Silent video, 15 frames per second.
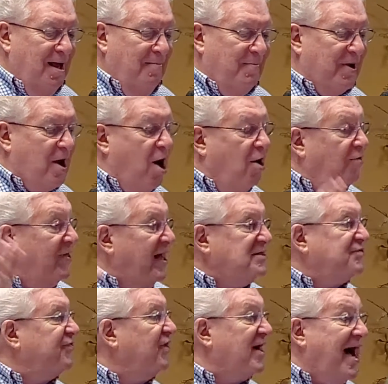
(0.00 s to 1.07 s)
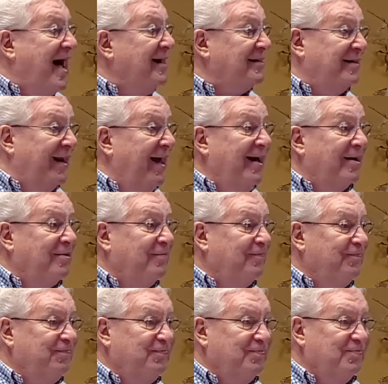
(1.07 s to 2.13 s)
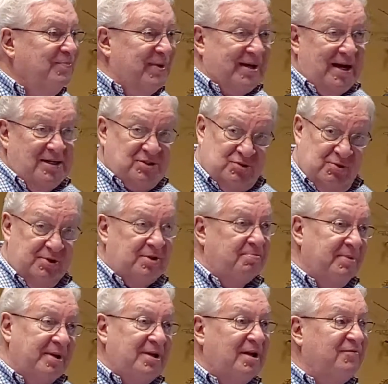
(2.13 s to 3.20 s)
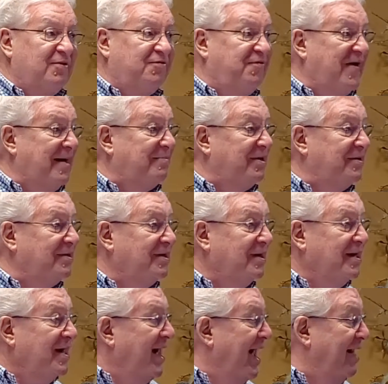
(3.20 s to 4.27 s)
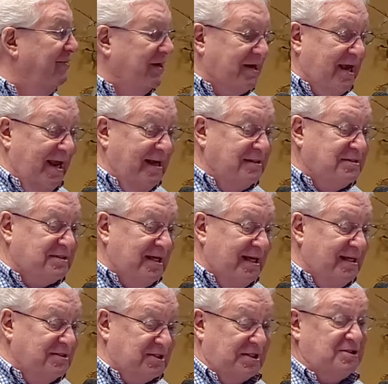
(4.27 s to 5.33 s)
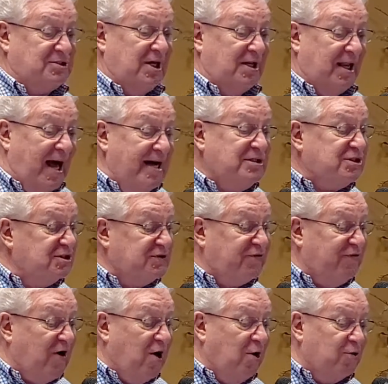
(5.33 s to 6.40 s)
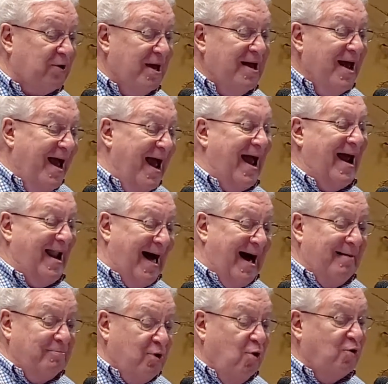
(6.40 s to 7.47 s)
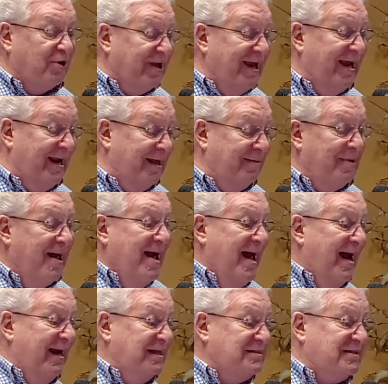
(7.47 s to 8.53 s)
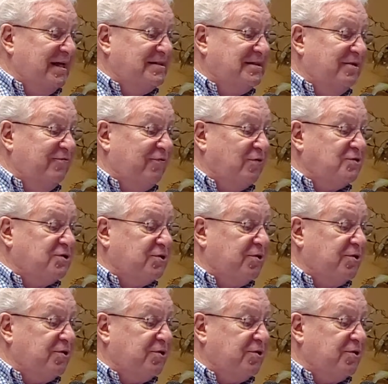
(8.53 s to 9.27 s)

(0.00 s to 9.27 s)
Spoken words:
But all that's forgotten now, because they're in the middle of a famine, and the king says, it's Elisha's fault, and I'm going to get him. And he says in verse